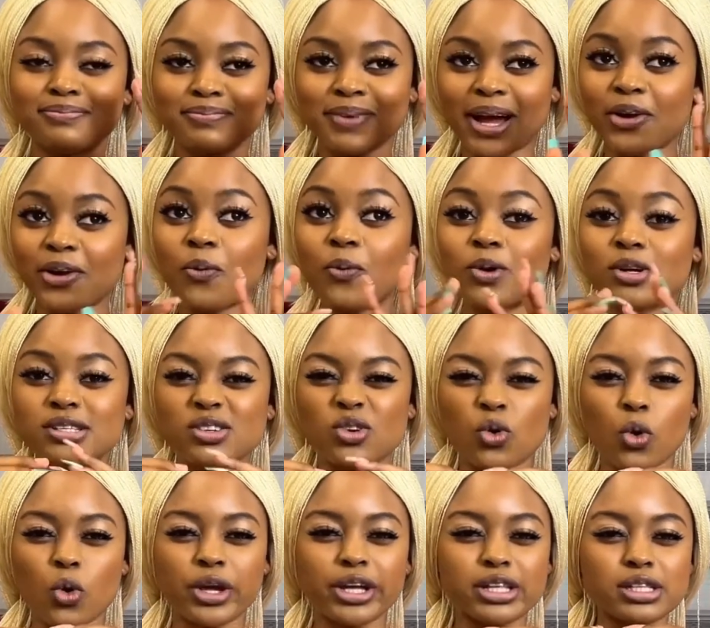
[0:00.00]
I don't want to
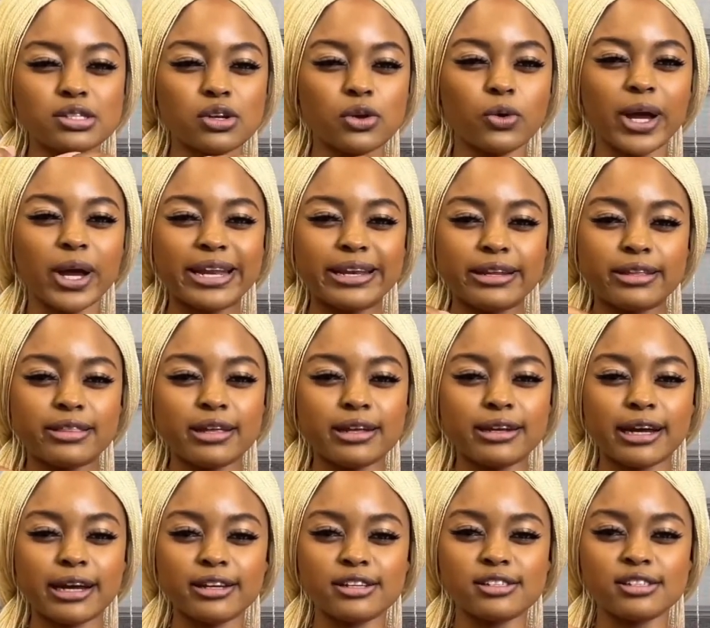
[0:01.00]
go into
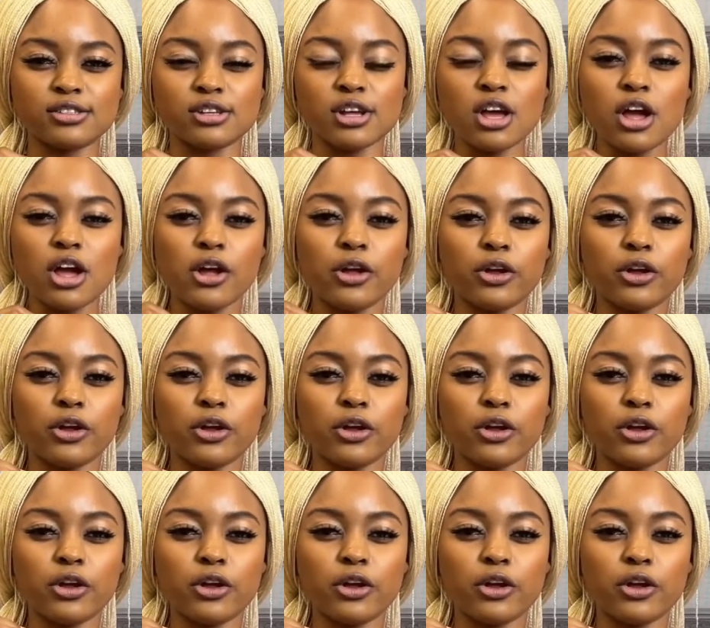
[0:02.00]
anything that is,